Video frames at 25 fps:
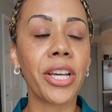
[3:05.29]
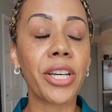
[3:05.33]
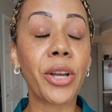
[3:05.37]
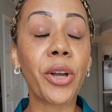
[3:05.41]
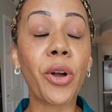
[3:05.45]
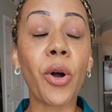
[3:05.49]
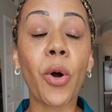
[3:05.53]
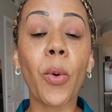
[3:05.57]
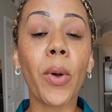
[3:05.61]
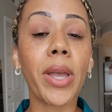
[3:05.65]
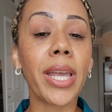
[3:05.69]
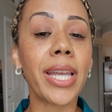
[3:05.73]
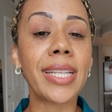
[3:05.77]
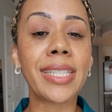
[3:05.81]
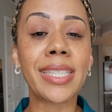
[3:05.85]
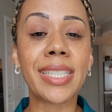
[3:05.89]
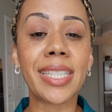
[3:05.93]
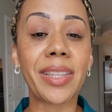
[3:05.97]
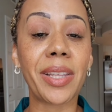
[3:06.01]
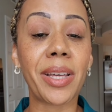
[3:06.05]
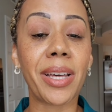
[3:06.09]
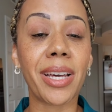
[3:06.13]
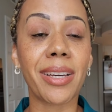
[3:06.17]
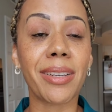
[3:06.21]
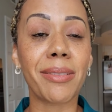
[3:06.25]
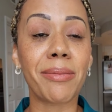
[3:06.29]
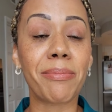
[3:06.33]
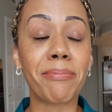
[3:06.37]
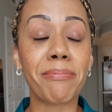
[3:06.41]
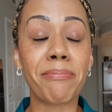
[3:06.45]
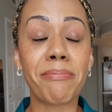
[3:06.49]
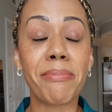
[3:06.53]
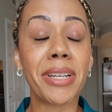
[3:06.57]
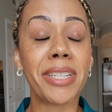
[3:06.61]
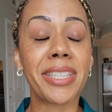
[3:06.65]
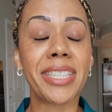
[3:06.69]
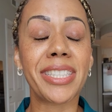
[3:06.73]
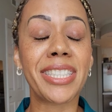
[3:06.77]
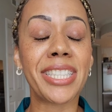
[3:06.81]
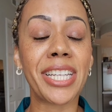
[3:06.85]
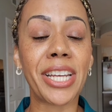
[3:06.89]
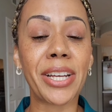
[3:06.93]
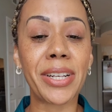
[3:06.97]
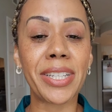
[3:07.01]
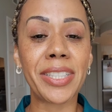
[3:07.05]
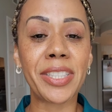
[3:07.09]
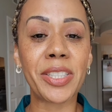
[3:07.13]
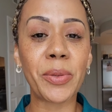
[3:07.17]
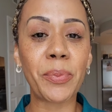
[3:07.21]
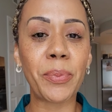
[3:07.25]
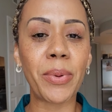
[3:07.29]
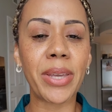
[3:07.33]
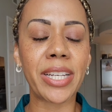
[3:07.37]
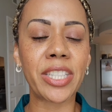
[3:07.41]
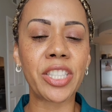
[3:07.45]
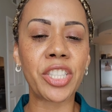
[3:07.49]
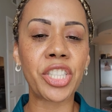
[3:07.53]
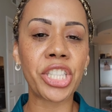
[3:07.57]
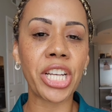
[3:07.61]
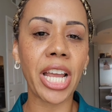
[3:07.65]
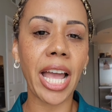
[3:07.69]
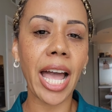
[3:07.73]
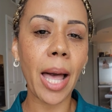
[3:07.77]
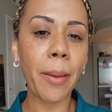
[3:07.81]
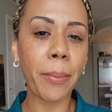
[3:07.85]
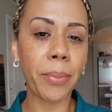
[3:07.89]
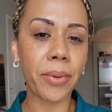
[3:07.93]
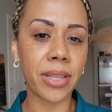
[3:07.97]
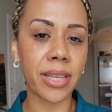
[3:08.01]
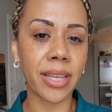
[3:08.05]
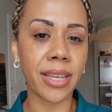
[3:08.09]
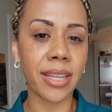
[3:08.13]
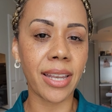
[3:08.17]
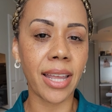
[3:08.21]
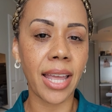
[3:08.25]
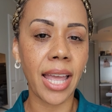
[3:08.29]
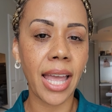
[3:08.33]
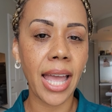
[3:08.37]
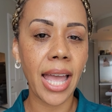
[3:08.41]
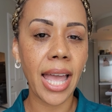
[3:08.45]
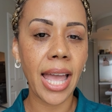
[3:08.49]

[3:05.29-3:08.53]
going into the military to be a chaplain.